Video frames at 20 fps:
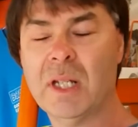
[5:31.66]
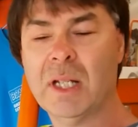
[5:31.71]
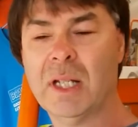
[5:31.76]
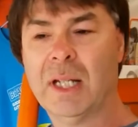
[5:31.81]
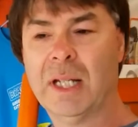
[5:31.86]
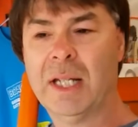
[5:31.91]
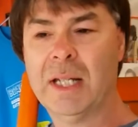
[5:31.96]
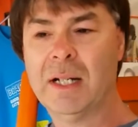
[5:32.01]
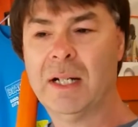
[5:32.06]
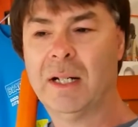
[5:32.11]

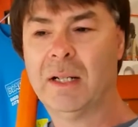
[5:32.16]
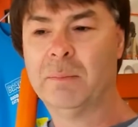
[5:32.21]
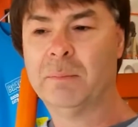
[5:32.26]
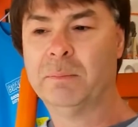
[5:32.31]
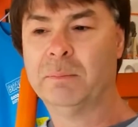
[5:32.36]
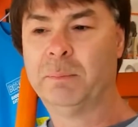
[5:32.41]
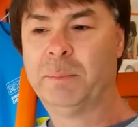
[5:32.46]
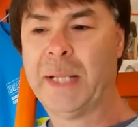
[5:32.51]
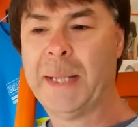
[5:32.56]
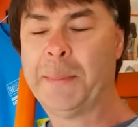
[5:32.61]
And
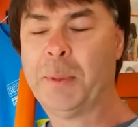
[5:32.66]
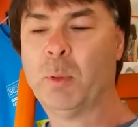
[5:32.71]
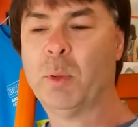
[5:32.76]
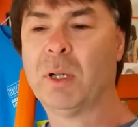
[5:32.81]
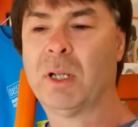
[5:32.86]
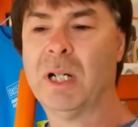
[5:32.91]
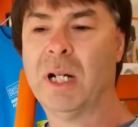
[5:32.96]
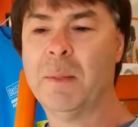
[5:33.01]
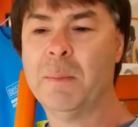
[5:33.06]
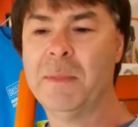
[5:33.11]
people will
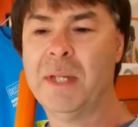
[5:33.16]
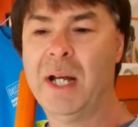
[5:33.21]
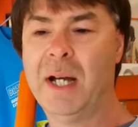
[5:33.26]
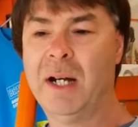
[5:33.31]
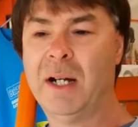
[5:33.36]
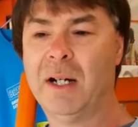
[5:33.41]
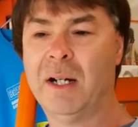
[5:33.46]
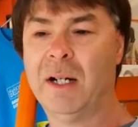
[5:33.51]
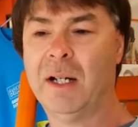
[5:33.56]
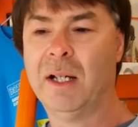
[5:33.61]
come
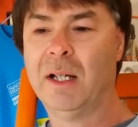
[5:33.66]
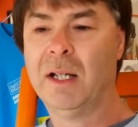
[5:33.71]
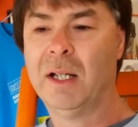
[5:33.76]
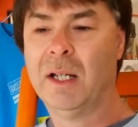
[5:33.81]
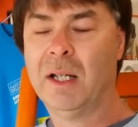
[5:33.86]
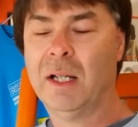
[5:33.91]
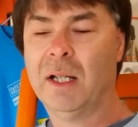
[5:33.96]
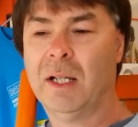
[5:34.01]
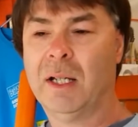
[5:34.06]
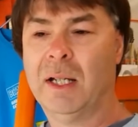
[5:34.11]
there
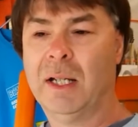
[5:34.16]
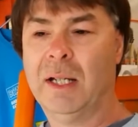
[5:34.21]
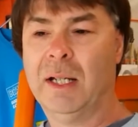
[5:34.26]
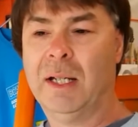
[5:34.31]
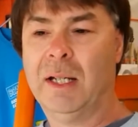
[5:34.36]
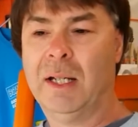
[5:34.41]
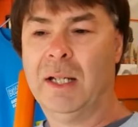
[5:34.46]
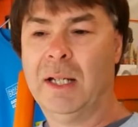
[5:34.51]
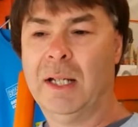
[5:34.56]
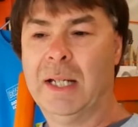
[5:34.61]

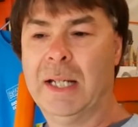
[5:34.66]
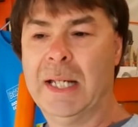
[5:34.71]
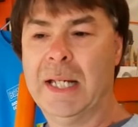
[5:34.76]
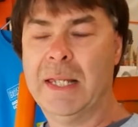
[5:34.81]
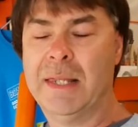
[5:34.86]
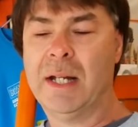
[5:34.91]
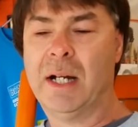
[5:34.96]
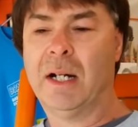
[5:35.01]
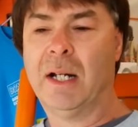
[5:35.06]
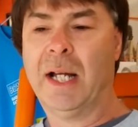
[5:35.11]
and
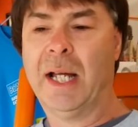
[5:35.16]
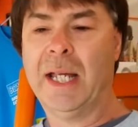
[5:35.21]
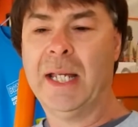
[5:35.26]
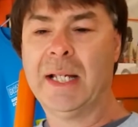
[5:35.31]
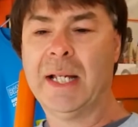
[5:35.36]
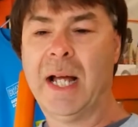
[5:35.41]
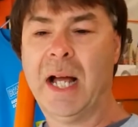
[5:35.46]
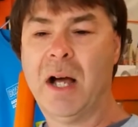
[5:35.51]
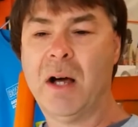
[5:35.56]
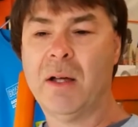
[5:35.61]
they'll hang
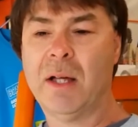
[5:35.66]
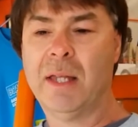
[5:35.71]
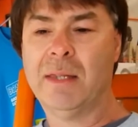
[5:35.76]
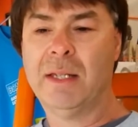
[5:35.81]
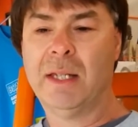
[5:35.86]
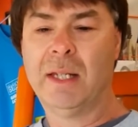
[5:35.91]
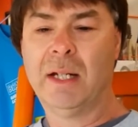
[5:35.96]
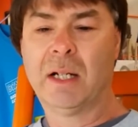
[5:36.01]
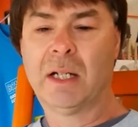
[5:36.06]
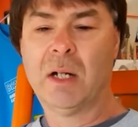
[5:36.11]
out, and then
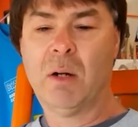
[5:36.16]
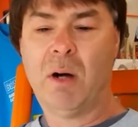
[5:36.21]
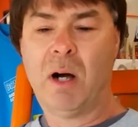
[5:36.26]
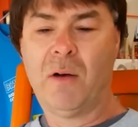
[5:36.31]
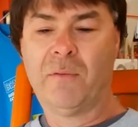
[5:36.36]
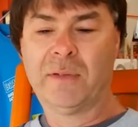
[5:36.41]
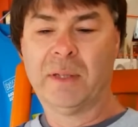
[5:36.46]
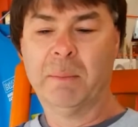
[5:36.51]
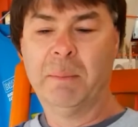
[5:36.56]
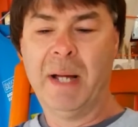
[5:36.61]
they'll go
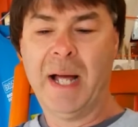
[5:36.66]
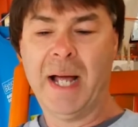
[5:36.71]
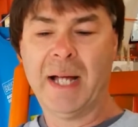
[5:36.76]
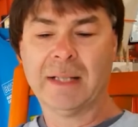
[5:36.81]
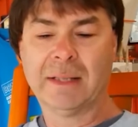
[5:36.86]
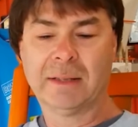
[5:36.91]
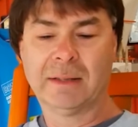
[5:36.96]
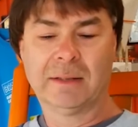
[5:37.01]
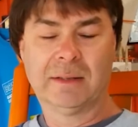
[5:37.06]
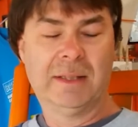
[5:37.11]
off the back
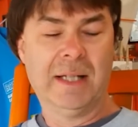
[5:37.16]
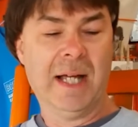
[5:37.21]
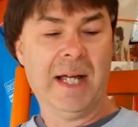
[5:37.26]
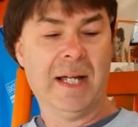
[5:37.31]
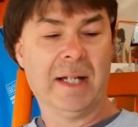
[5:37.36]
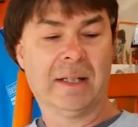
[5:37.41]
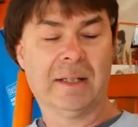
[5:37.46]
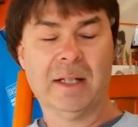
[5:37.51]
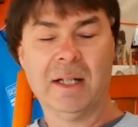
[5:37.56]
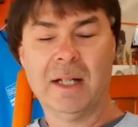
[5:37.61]

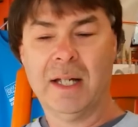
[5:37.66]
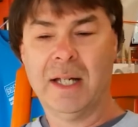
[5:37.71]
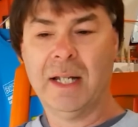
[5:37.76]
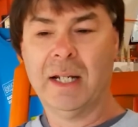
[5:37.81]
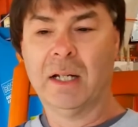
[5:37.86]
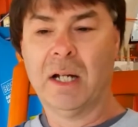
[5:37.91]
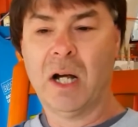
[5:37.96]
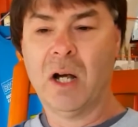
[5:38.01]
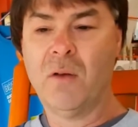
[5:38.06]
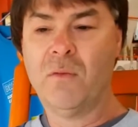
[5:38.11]
deck and
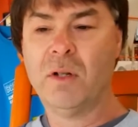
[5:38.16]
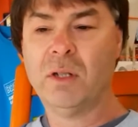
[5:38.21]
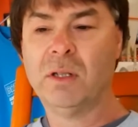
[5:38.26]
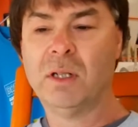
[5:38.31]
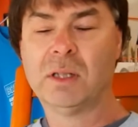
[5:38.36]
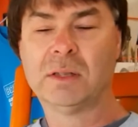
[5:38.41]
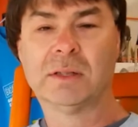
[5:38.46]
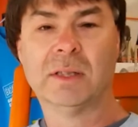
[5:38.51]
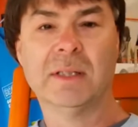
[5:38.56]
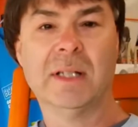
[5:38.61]
it
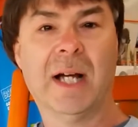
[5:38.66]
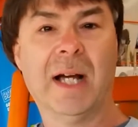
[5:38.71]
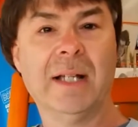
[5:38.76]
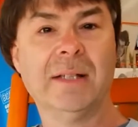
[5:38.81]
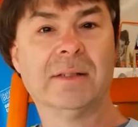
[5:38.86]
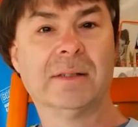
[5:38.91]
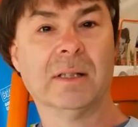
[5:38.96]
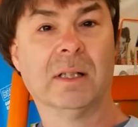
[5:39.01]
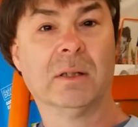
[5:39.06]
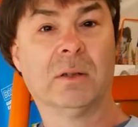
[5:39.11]
overlooks a
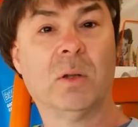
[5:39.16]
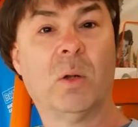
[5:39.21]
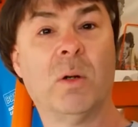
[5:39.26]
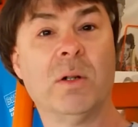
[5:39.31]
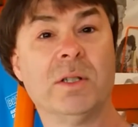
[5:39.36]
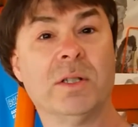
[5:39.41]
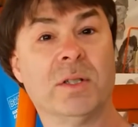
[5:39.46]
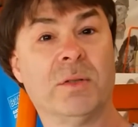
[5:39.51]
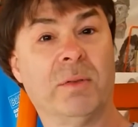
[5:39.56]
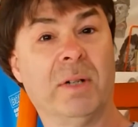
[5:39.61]
nice,
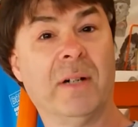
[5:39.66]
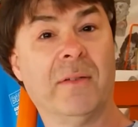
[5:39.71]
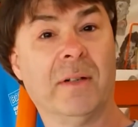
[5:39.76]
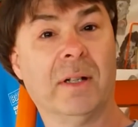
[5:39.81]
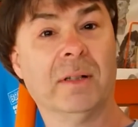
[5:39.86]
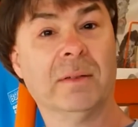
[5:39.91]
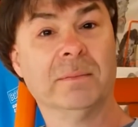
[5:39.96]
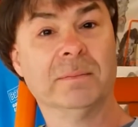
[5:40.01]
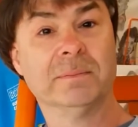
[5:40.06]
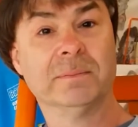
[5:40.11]
gorgeous river.
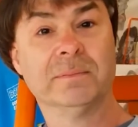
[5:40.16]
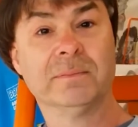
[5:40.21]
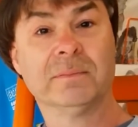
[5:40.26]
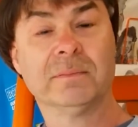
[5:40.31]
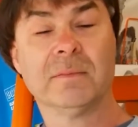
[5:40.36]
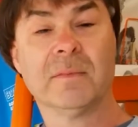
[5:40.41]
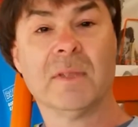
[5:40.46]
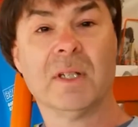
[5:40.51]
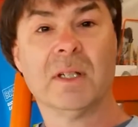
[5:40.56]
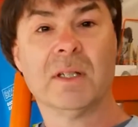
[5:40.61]

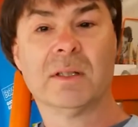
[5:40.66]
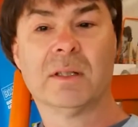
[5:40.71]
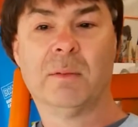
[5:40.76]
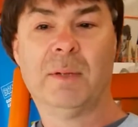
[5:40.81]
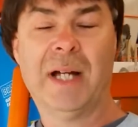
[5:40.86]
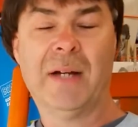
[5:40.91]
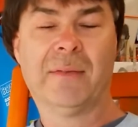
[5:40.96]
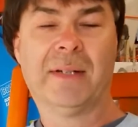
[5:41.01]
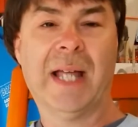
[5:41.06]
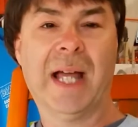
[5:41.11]
So we'll
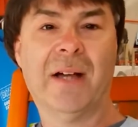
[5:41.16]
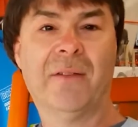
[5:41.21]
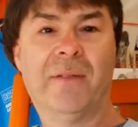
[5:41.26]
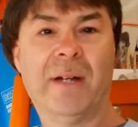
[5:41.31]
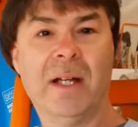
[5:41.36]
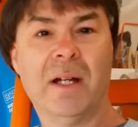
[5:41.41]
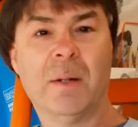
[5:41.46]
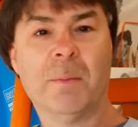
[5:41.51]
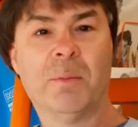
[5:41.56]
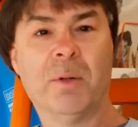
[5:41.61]
have cafe
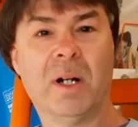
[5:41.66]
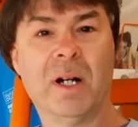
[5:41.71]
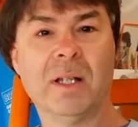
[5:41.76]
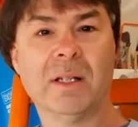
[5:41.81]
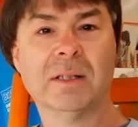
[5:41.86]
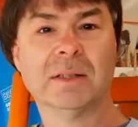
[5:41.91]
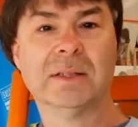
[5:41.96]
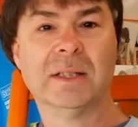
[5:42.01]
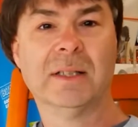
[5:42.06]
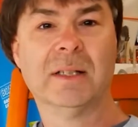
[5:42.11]

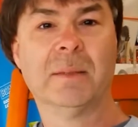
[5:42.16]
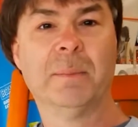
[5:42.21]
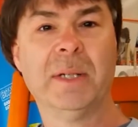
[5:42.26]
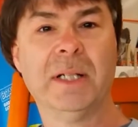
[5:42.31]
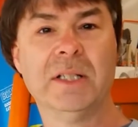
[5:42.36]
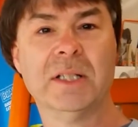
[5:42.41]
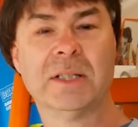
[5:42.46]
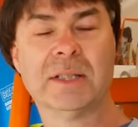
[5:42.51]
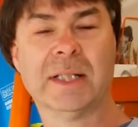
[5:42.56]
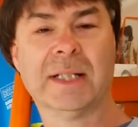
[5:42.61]
umbrellas, and it'll be
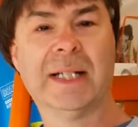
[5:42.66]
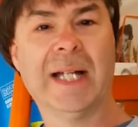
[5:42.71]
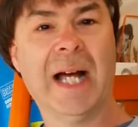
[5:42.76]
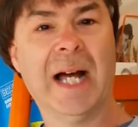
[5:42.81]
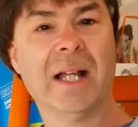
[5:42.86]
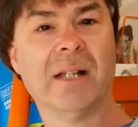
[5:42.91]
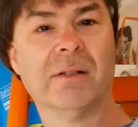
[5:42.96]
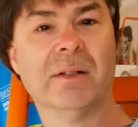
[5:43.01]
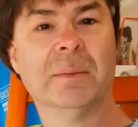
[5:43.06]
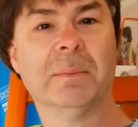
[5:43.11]
just a
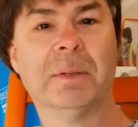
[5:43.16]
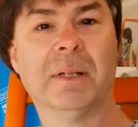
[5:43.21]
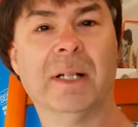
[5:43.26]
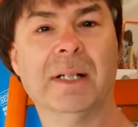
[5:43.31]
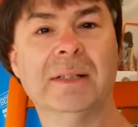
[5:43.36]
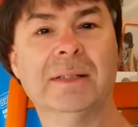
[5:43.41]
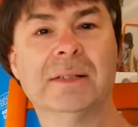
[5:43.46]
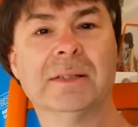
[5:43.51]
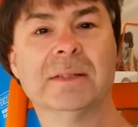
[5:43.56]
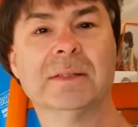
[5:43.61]
gathering
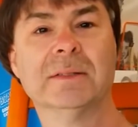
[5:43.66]
place.